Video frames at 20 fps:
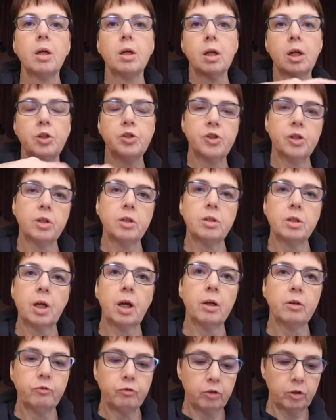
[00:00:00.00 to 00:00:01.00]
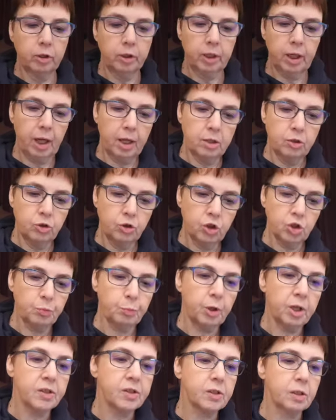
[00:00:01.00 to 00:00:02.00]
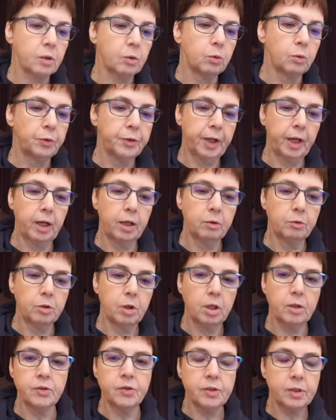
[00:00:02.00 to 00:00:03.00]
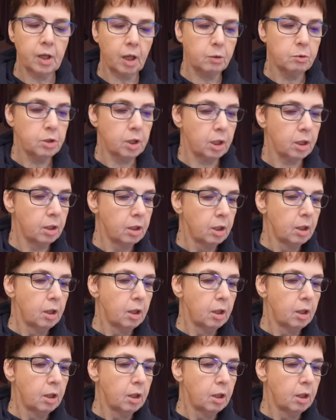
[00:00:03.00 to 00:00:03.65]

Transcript: and turned it over again, just pressed it all down and sewed it.